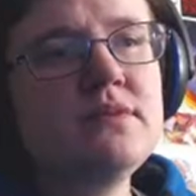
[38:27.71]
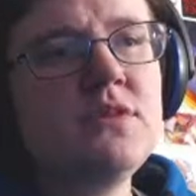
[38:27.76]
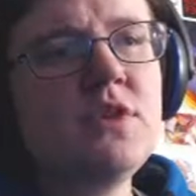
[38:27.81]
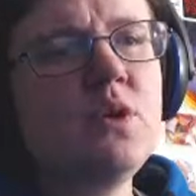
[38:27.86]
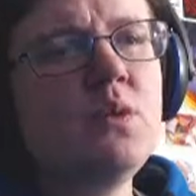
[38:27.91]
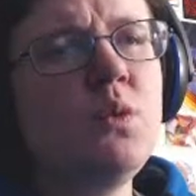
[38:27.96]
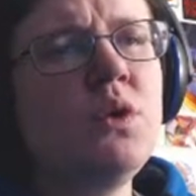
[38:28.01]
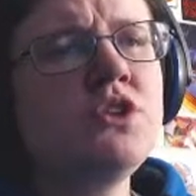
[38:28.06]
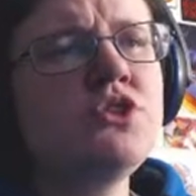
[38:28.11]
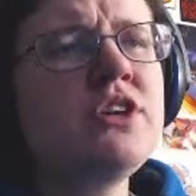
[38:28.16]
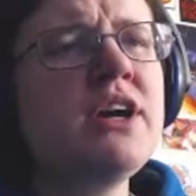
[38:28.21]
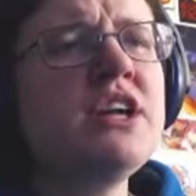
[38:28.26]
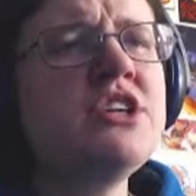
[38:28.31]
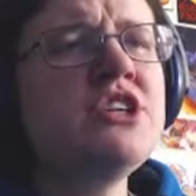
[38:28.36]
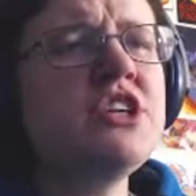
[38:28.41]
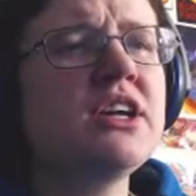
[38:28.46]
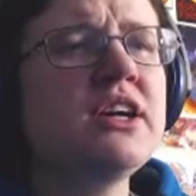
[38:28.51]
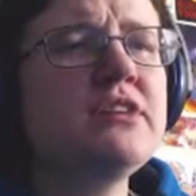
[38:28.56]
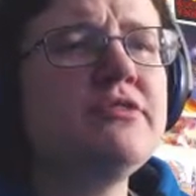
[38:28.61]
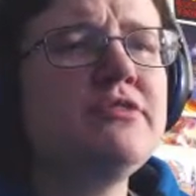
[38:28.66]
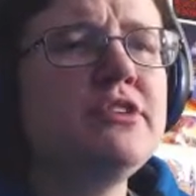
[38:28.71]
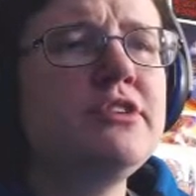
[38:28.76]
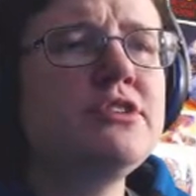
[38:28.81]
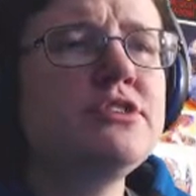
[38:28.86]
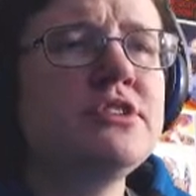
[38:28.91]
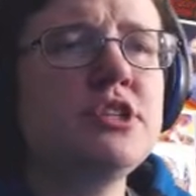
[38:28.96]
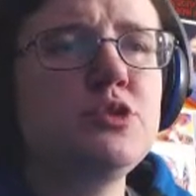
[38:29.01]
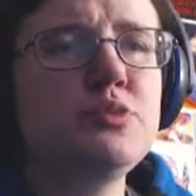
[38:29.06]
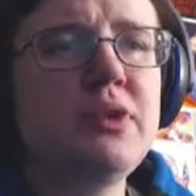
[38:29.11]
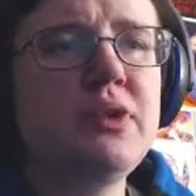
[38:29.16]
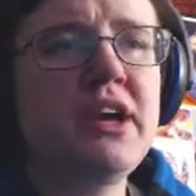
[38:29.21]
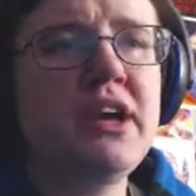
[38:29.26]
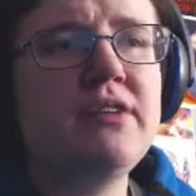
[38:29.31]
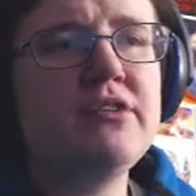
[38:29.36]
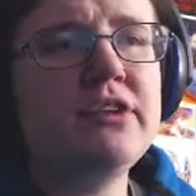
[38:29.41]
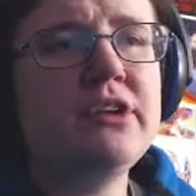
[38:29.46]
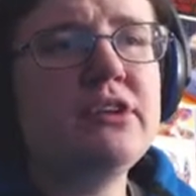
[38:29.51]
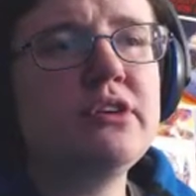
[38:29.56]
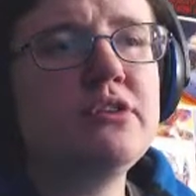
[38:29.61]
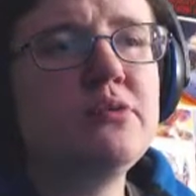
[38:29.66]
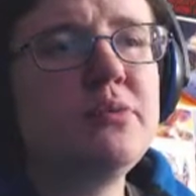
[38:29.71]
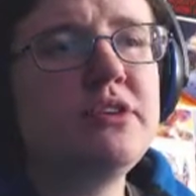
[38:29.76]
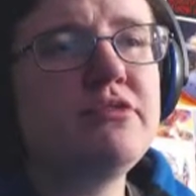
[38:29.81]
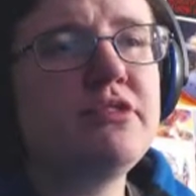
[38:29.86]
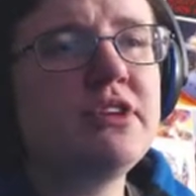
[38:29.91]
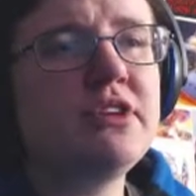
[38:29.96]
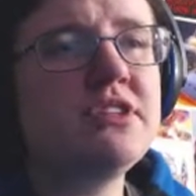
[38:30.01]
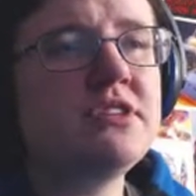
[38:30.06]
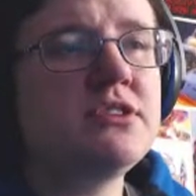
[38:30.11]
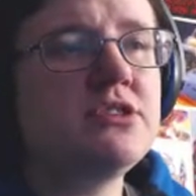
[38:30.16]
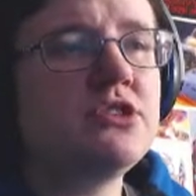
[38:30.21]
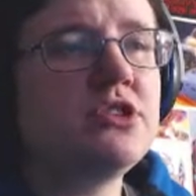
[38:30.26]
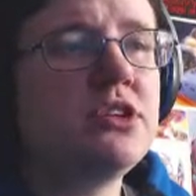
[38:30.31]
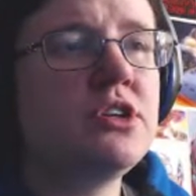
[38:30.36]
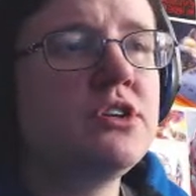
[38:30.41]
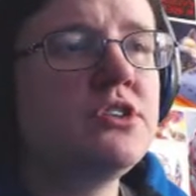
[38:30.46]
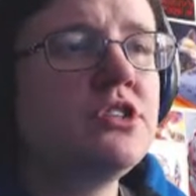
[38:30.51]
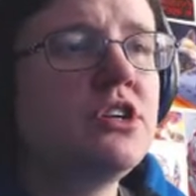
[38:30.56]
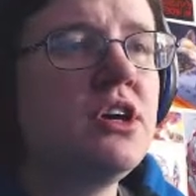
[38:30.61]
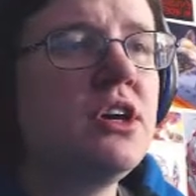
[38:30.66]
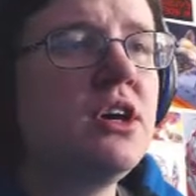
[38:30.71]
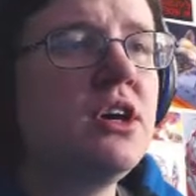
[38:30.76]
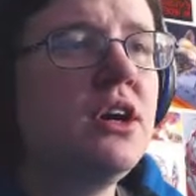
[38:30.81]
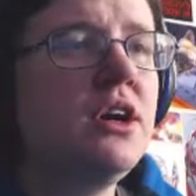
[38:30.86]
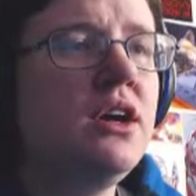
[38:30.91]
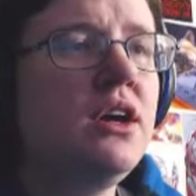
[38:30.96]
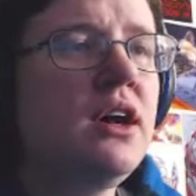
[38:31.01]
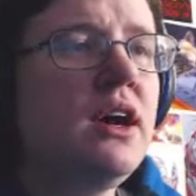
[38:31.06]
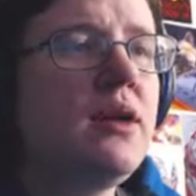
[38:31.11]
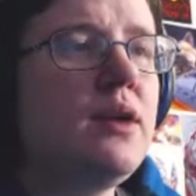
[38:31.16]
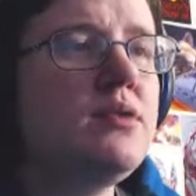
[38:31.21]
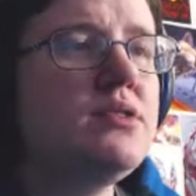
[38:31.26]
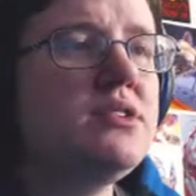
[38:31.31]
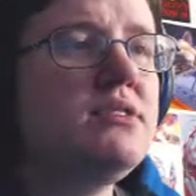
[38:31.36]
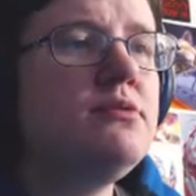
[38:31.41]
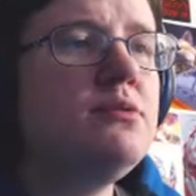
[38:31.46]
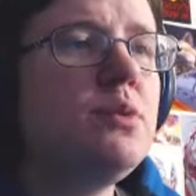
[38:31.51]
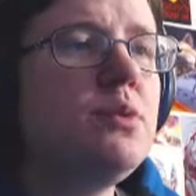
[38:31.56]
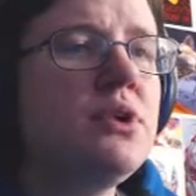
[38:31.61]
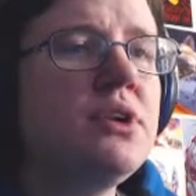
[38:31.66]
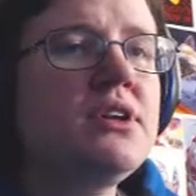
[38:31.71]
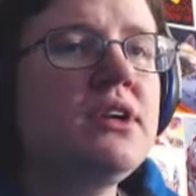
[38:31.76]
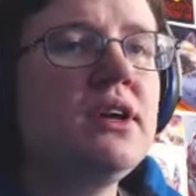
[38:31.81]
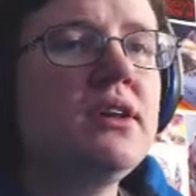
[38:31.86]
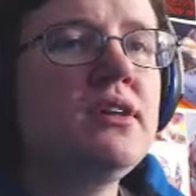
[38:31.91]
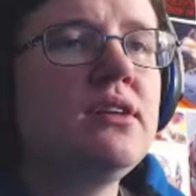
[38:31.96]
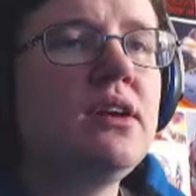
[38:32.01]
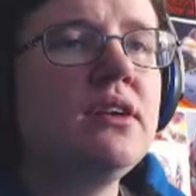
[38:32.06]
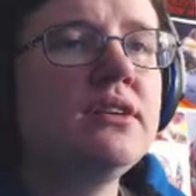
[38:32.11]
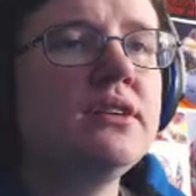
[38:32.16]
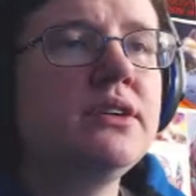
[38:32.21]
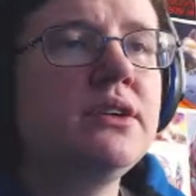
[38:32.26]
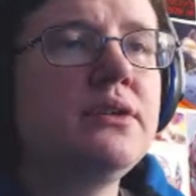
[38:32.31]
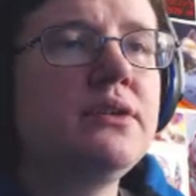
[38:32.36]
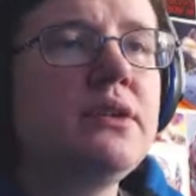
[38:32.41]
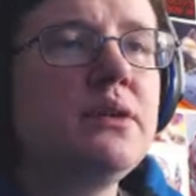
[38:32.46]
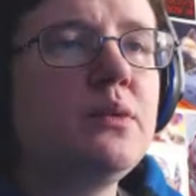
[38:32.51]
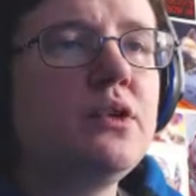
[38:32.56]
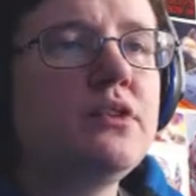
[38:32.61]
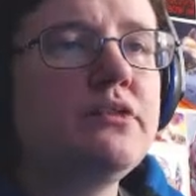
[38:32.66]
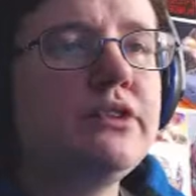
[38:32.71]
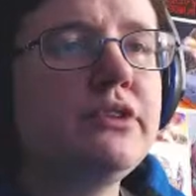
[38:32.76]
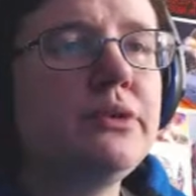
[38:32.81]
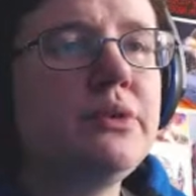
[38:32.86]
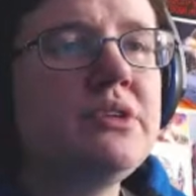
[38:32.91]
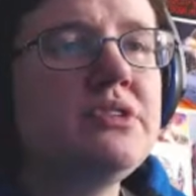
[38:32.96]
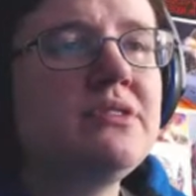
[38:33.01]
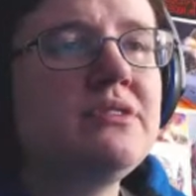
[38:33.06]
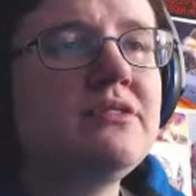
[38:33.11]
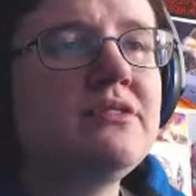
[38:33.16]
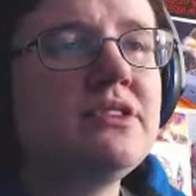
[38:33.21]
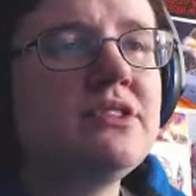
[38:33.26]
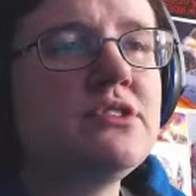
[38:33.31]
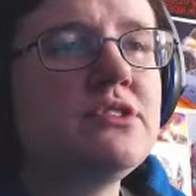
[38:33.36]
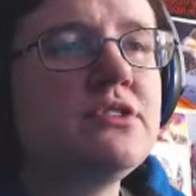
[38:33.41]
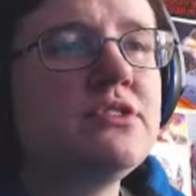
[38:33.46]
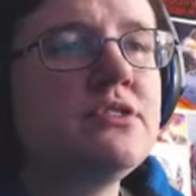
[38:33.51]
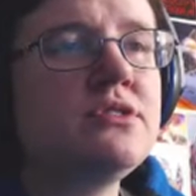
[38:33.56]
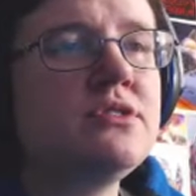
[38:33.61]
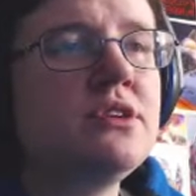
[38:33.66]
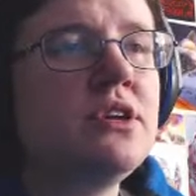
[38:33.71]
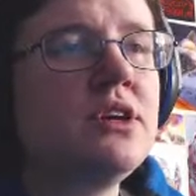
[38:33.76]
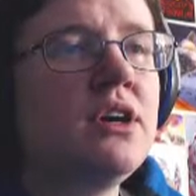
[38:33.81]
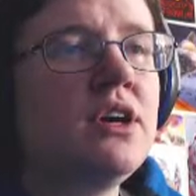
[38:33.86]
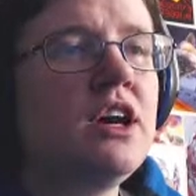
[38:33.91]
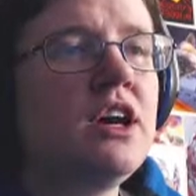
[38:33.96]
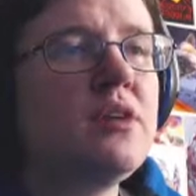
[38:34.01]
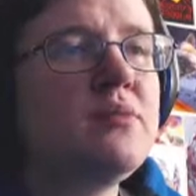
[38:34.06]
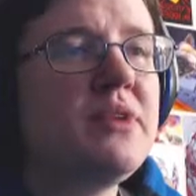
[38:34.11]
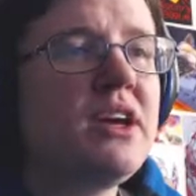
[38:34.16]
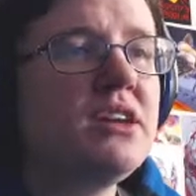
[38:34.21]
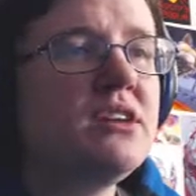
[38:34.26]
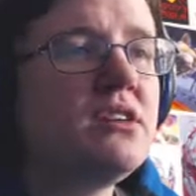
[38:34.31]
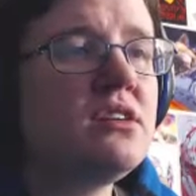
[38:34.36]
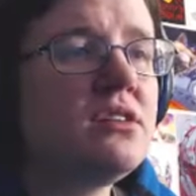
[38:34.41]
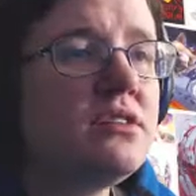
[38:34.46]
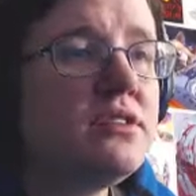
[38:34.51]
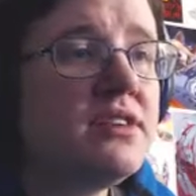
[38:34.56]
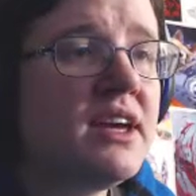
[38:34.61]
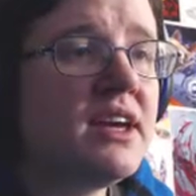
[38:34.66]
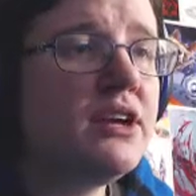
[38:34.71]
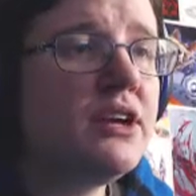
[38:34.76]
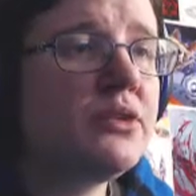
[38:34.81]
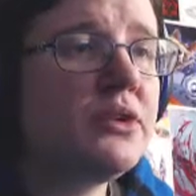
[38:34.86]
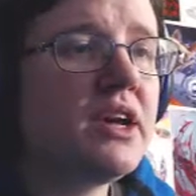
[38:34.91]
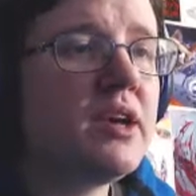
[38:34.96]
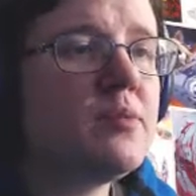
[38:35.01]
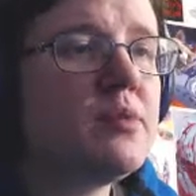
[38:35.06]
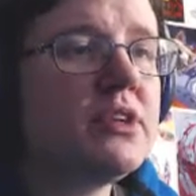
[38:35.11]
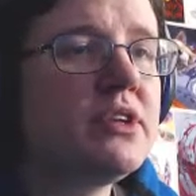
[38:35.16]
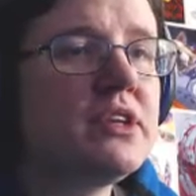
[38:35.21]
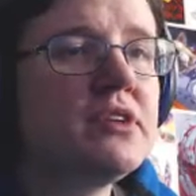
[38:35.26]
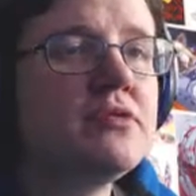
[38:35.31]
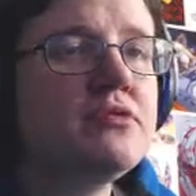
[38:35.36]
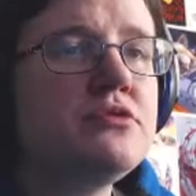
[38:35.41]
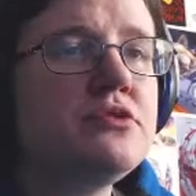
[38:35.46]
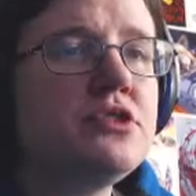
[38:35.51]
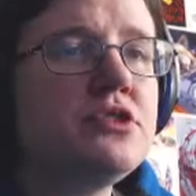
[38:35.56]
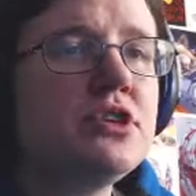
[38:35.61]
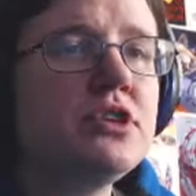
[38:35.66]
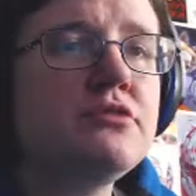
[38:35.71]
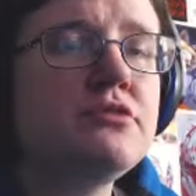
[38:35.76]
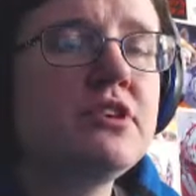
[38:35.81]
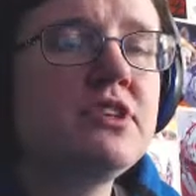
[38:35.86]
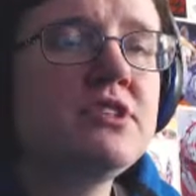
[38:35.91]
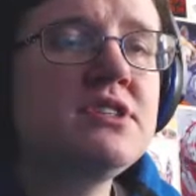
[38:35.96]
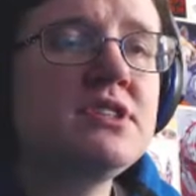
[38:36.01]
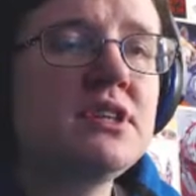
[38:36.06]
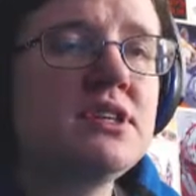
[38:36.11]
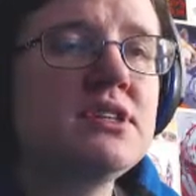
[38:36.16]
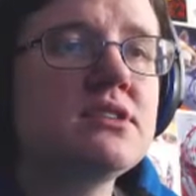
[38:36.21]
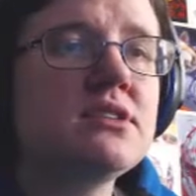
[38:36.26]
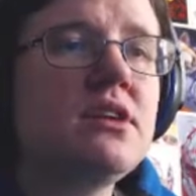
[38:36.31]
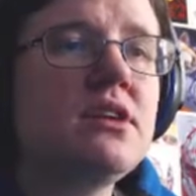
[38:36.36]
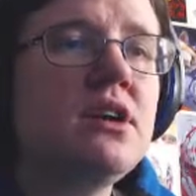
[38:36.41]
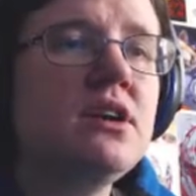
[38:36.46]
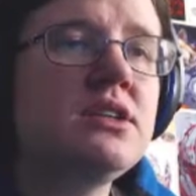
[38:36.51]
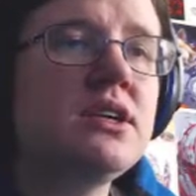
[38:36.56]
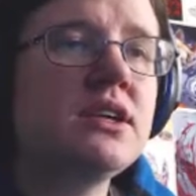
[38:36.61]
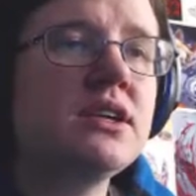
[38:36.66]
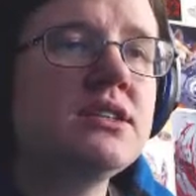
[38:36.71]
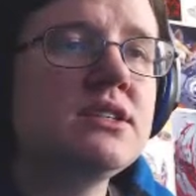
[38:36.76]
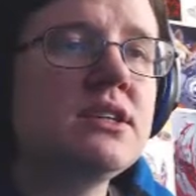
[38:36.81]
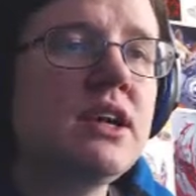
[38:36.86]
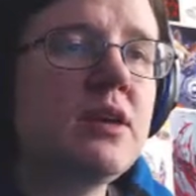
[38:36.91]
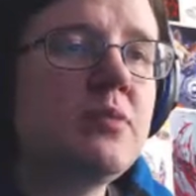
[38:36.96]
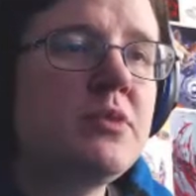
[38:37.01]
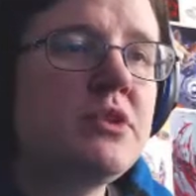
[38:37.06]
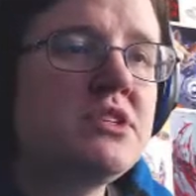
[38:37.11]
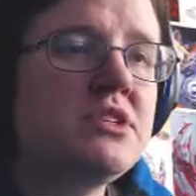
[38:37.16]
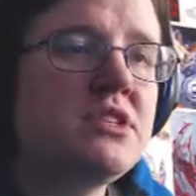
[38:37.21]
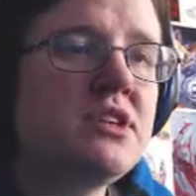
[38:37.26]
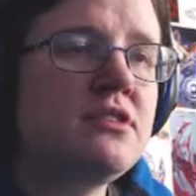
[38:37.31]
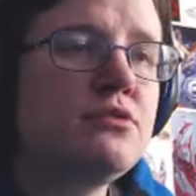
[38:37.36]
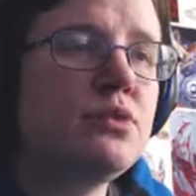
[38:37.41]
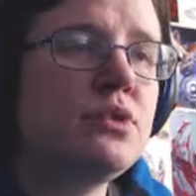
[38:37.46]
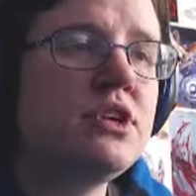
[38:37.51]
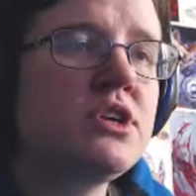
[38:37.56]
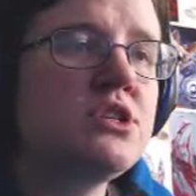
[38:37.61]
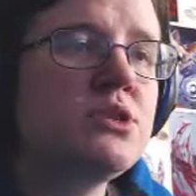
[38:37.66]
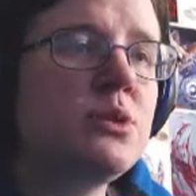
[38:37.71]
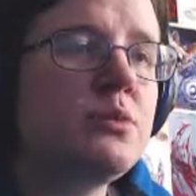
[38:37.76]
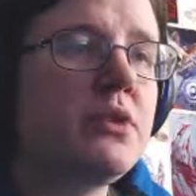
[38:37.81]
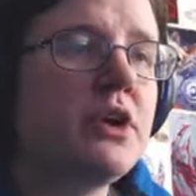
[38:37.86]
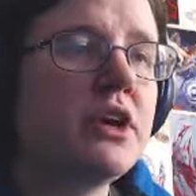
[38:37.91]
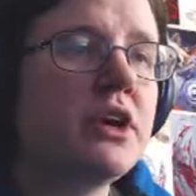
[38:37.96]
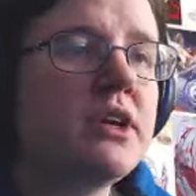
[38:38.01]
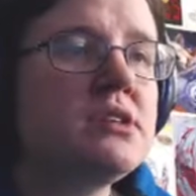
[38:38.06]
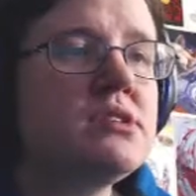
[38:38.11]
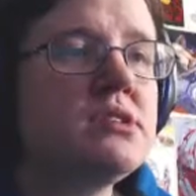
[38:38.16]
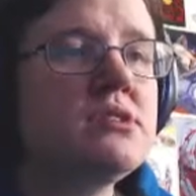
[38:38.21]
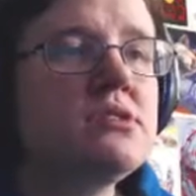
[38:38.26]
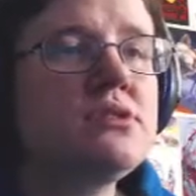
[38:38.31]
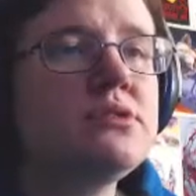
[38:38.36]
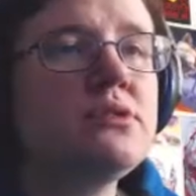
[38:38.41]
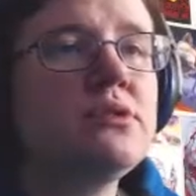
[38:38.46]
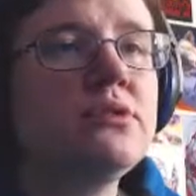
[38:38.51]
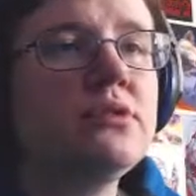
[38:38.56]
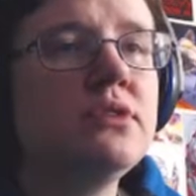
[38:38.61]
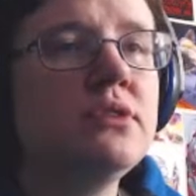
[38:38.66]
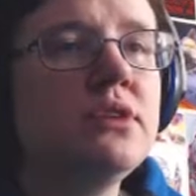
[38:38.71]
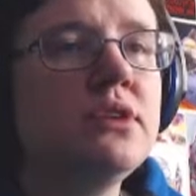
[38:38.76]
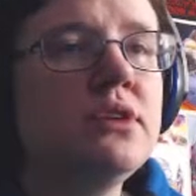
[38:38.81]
While tragic, I fear such behavior ill befits the church. I received word not long ago that one of our recent visitors, a man called Thancred, I believe, took offense at his conduct. I must have words with Marcus and soon.